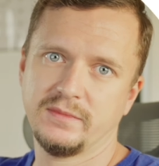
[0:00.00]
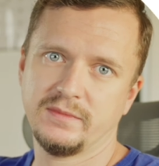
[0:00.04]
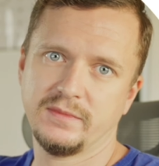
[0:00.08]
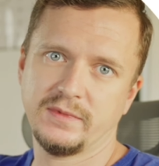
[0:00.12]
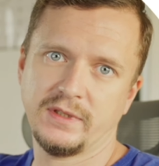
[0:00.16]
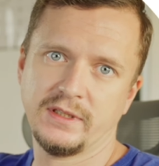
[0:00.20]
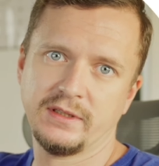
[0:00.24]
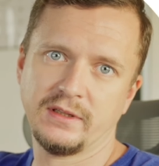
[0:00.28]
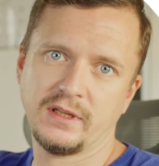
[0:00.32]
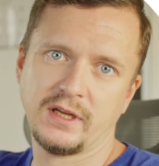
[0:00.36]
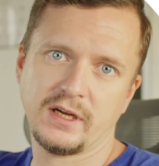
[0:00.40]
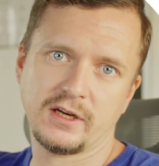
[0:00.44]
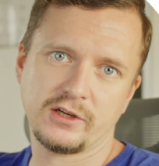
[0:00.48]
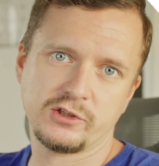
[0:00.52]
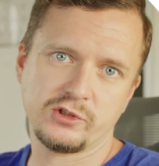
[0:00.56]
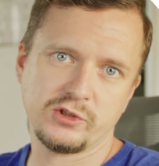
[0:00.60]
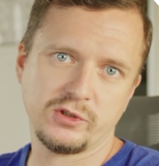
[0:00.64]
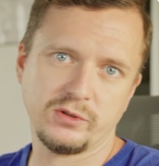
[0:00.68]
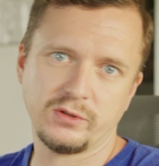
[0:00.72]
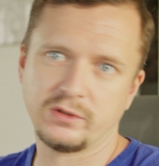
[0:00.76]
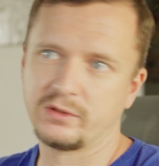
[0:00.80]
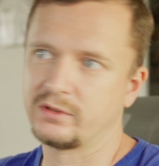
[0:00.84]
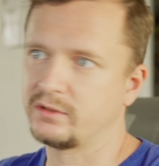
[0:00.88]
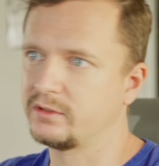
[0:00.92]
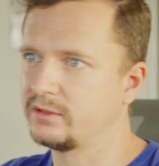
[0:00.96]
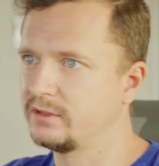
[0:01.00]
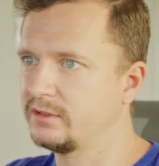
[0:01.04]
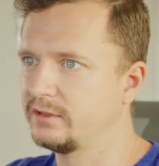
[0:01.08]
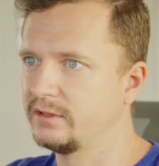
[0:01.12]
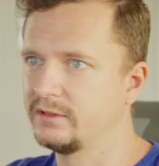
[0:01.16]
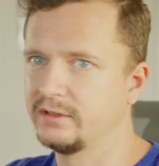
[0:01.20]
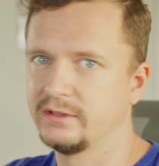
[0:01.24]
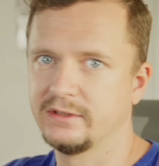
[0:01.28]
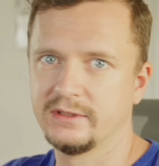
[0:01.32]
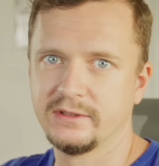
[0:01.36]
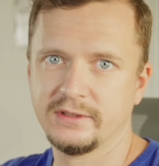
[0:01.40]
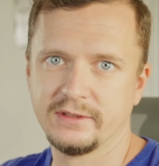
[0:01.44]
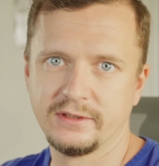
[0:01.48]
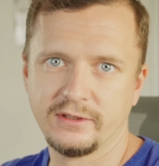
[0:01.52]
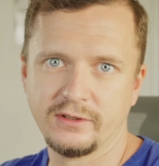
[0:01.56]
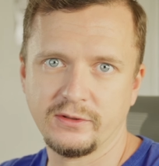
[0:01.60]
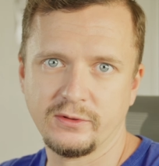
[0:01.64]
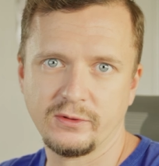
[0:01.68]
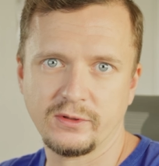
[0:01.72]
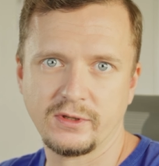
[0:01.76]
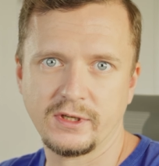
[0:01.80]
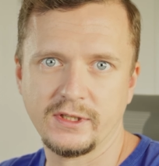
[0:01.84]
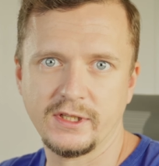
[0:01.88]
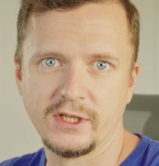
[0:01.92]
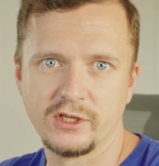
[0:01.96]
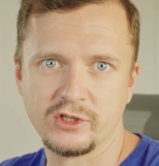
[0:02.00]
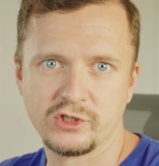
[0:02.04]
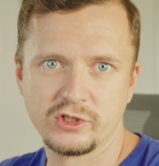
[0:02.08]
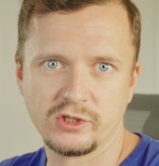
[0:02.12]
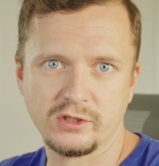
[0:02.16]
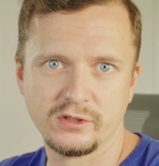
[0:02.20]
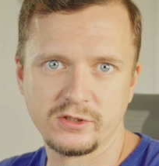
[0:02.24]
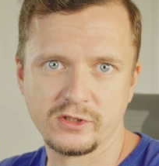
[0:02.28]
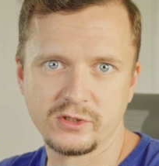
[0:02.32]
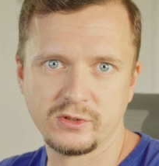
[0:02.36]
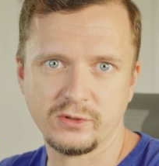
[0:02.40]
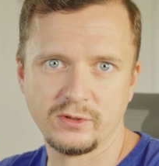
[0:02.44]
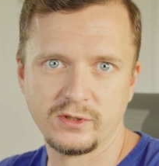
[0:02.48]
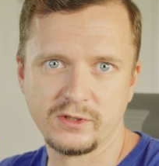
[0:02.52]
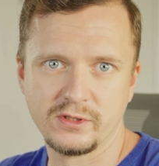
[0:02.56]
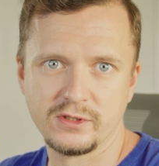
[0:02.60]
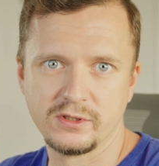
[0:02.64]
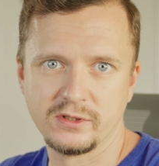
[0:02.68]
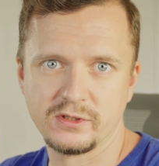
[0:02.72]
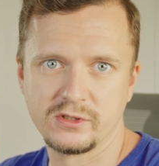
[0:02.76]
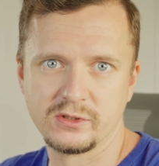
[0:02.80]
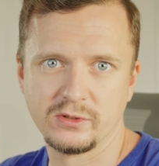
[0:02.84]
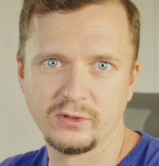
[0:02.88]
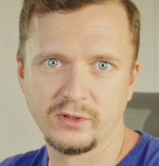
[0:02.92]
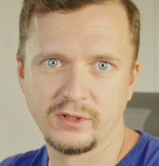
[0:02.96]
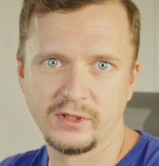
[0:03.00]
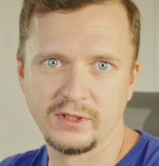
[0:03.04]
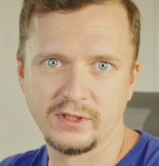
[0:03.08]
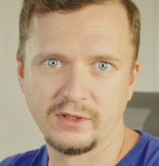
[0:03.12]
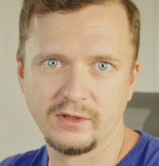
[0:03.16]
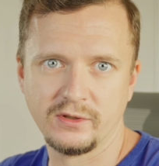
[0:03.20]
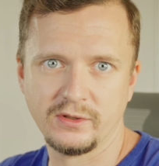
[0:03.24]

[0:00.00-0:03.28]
enlarge your credential story